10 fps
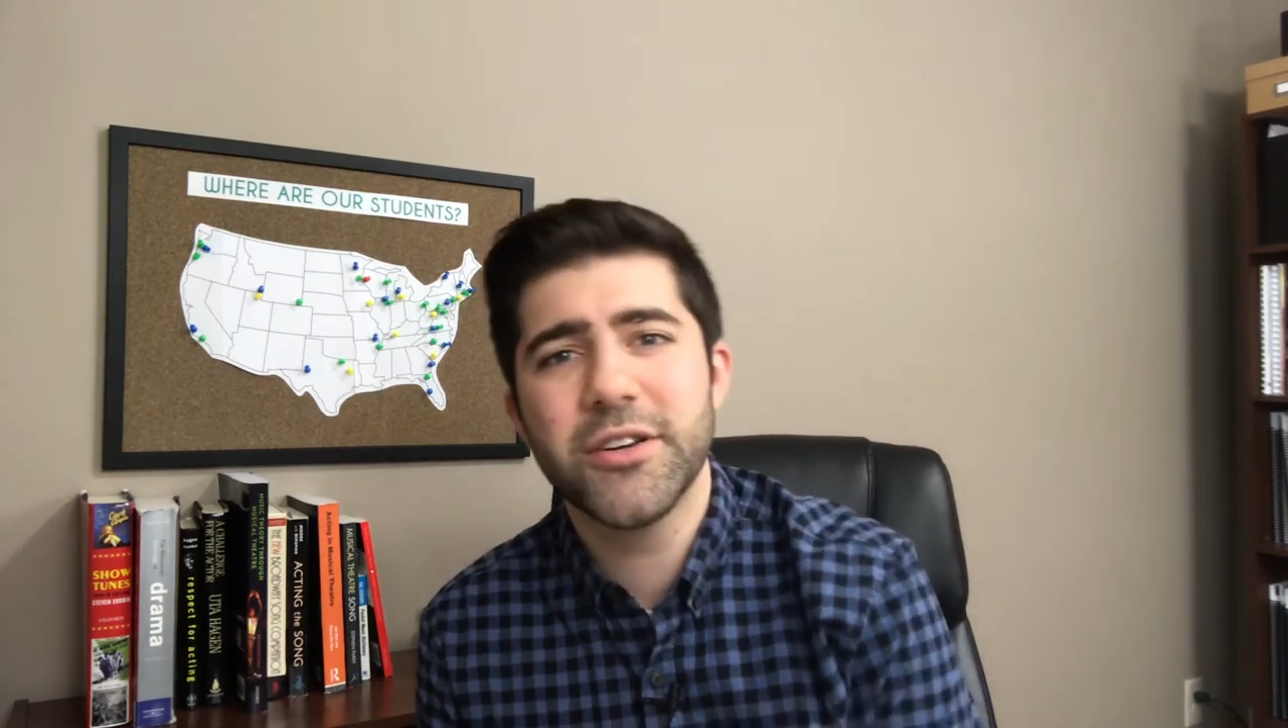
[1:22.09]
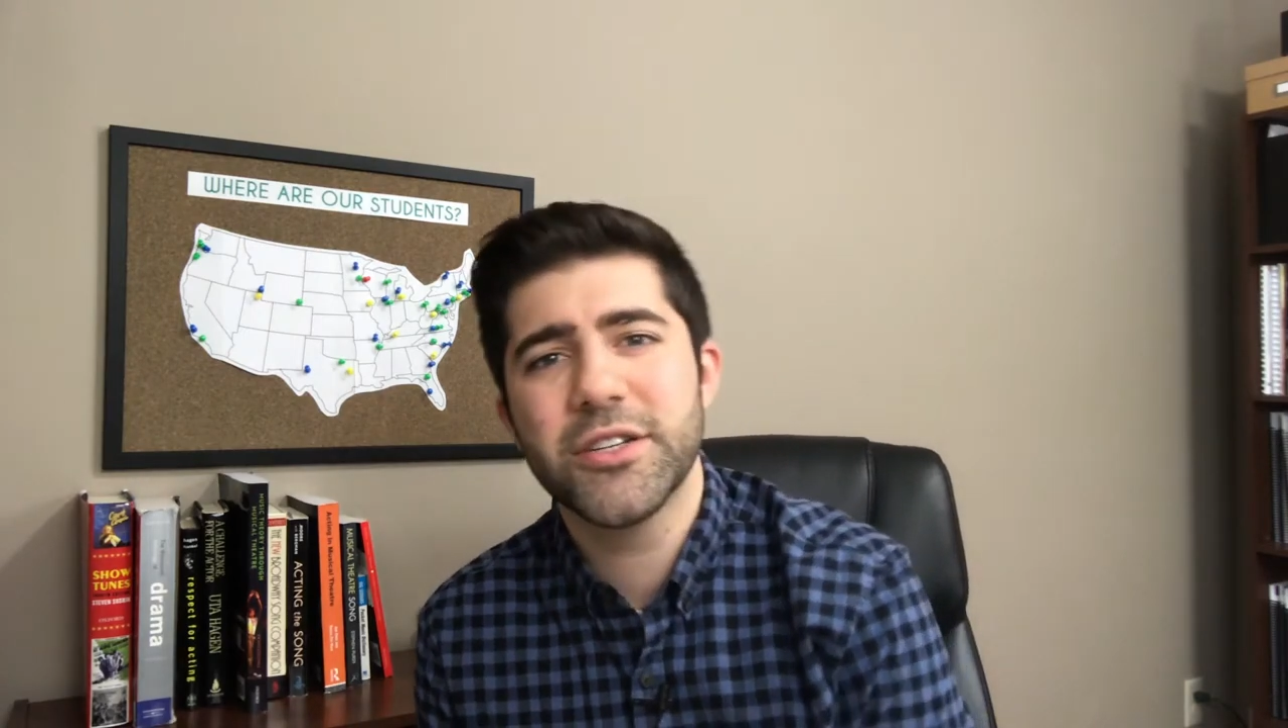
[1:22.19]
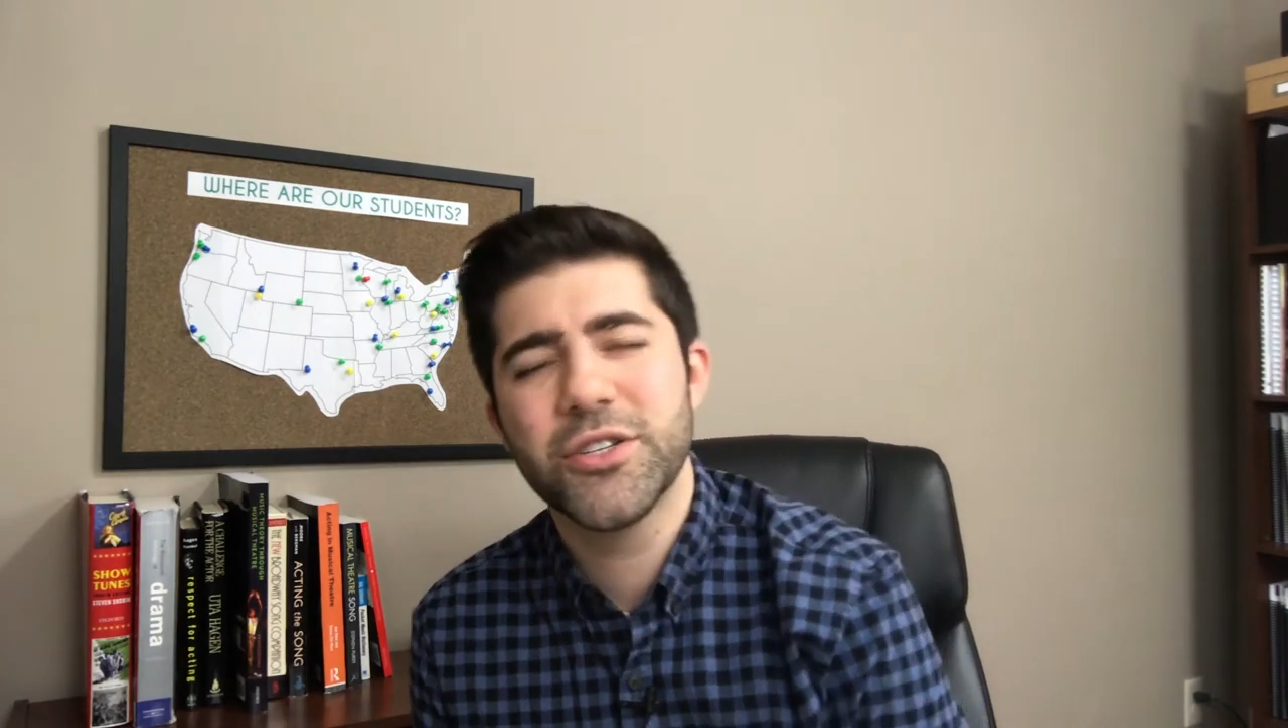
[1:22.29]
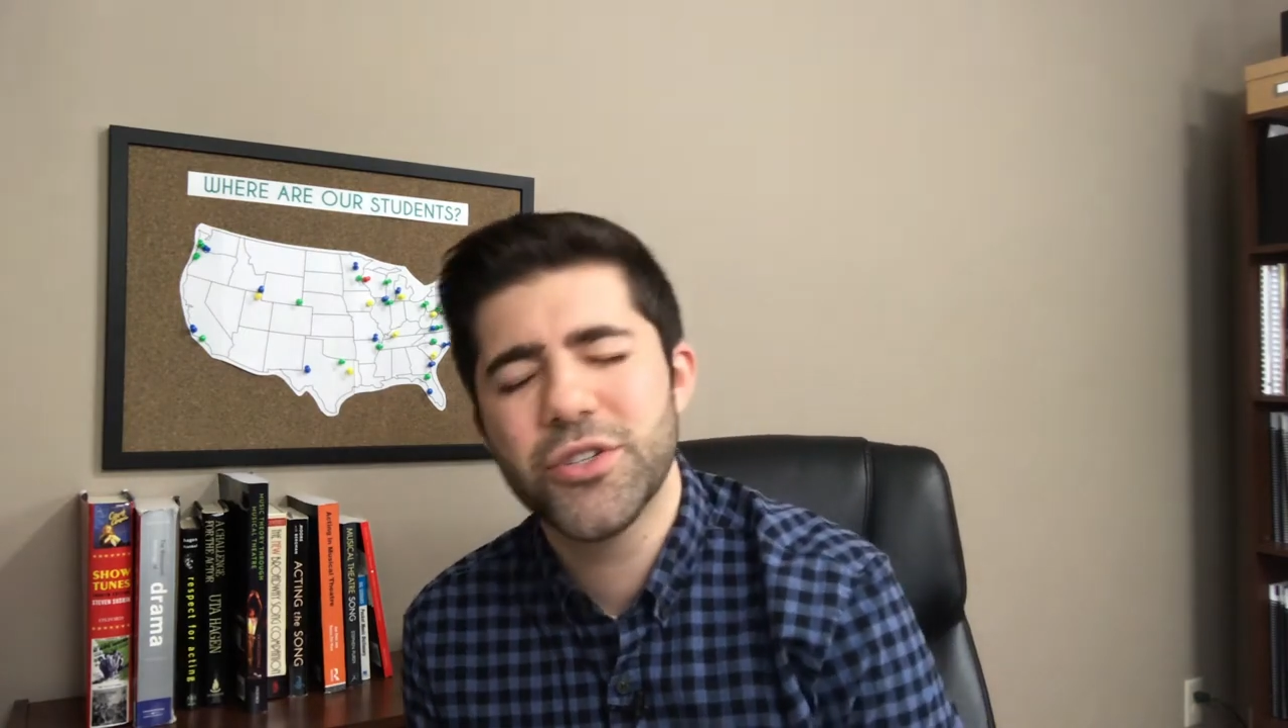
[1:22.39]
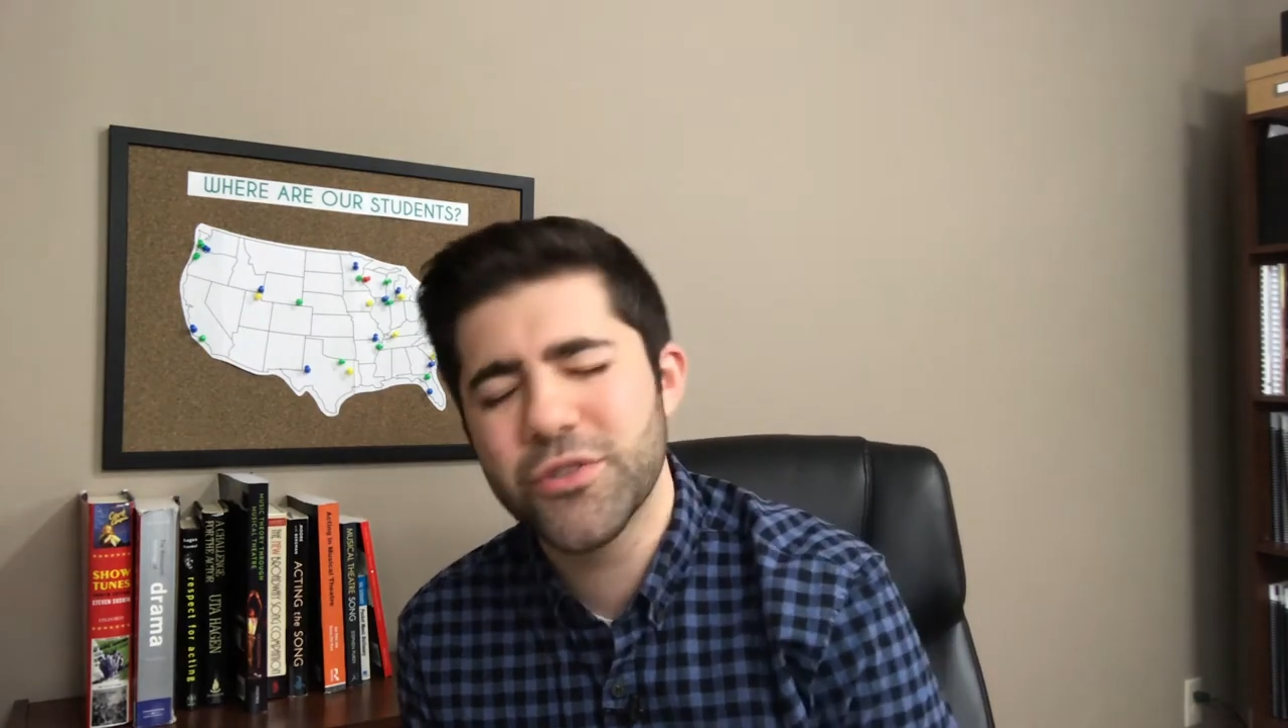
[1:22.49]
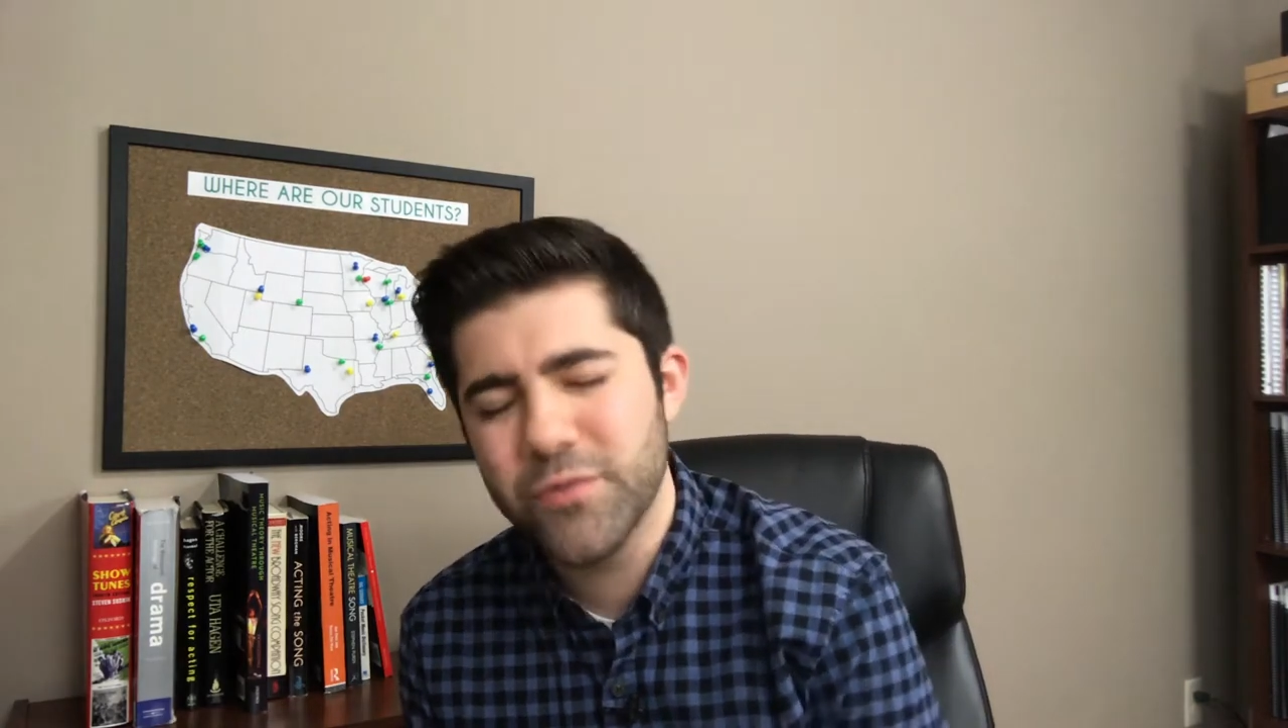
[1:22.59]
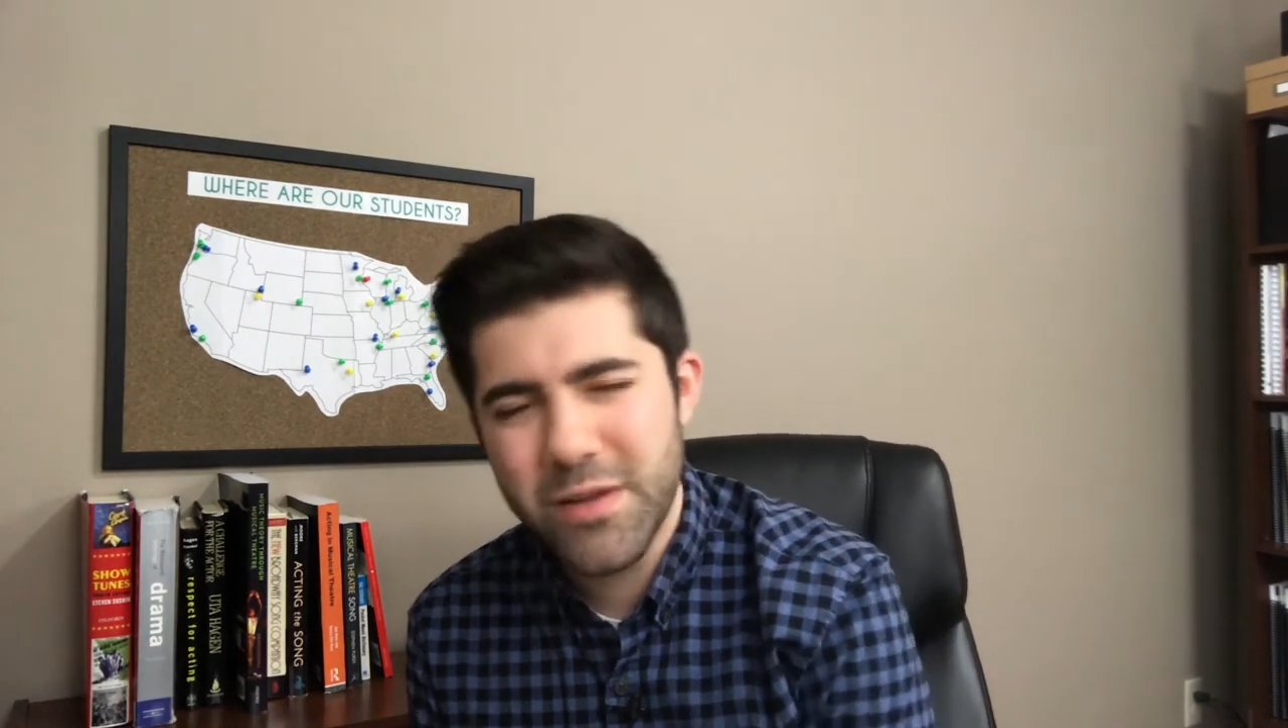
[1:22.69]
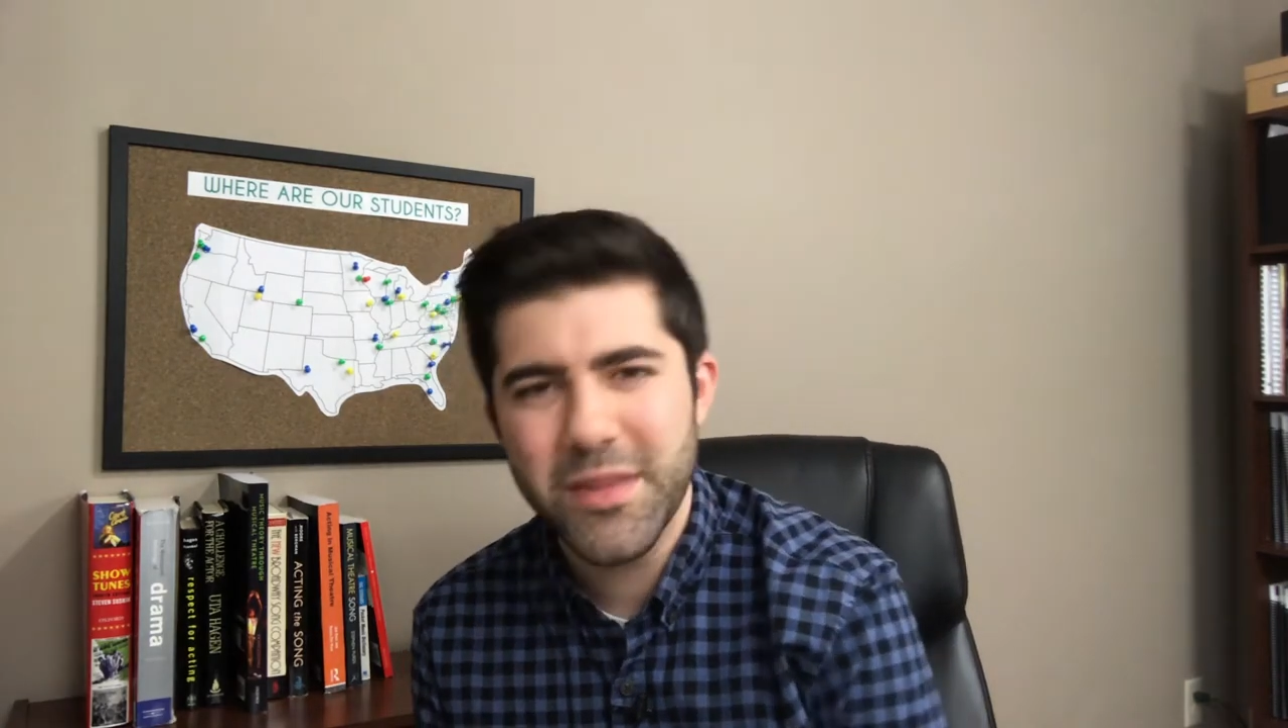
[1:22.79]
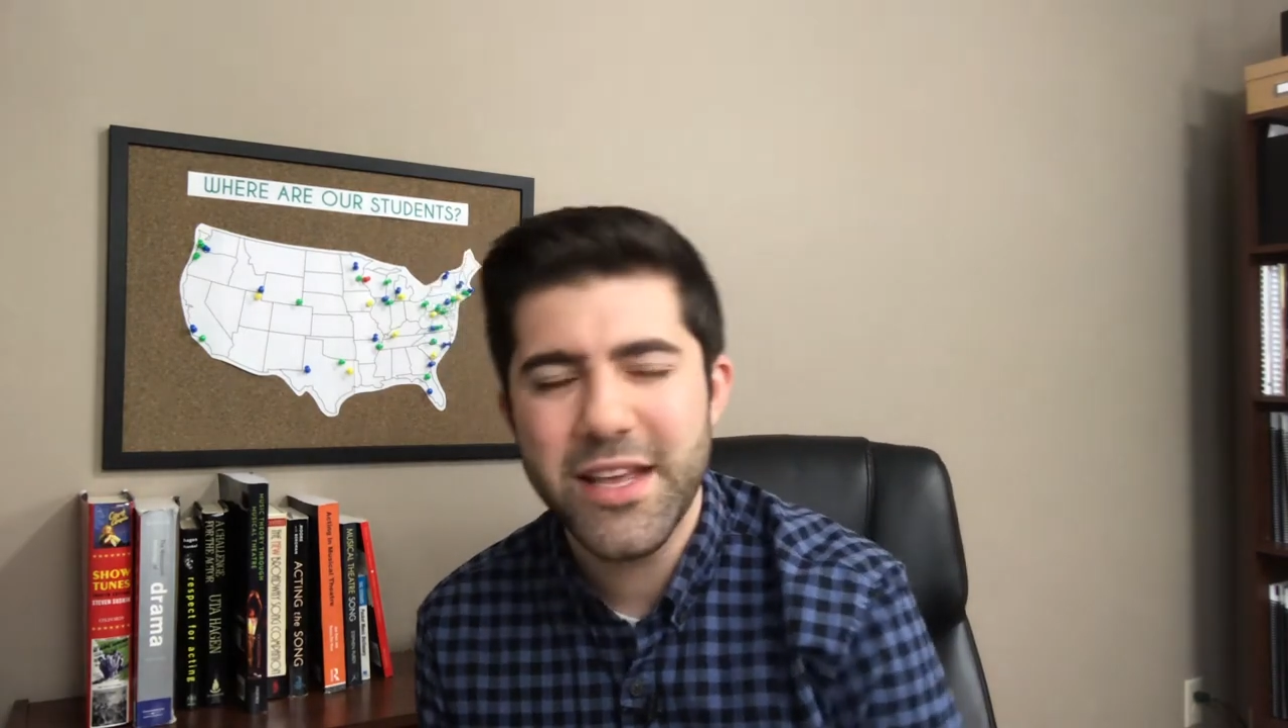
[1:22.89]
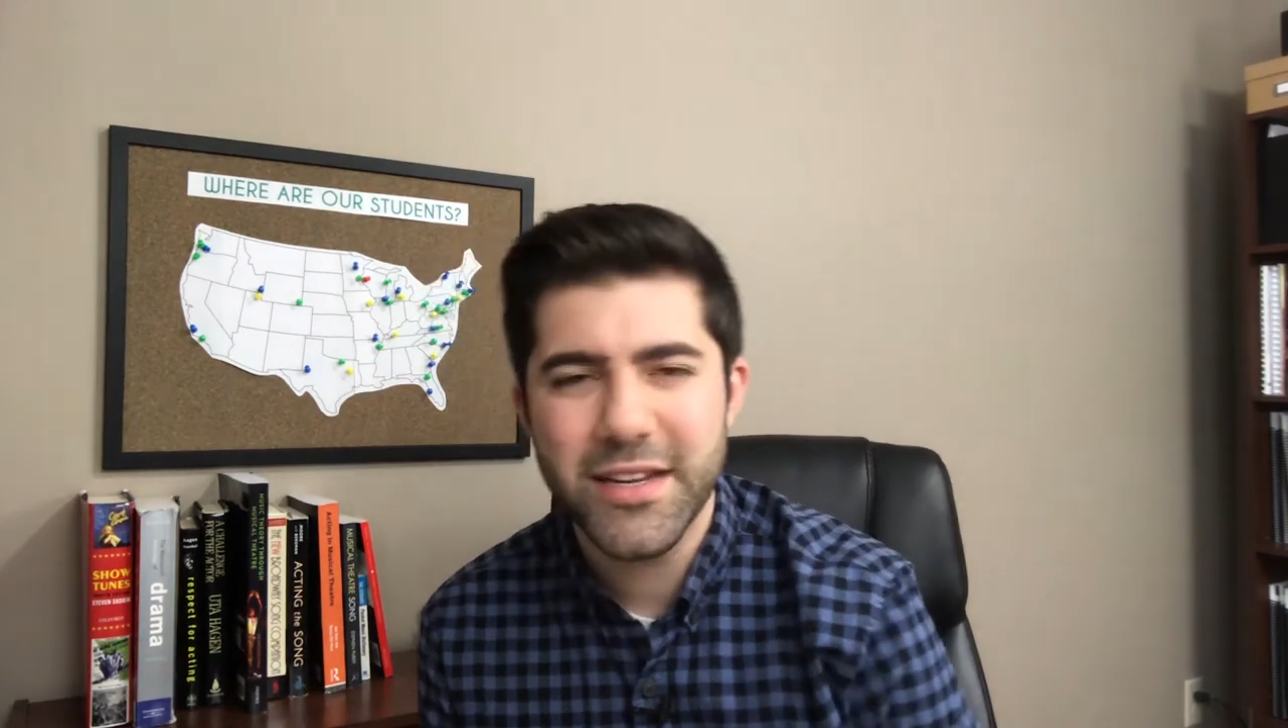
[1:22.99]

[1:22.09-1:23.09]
extremely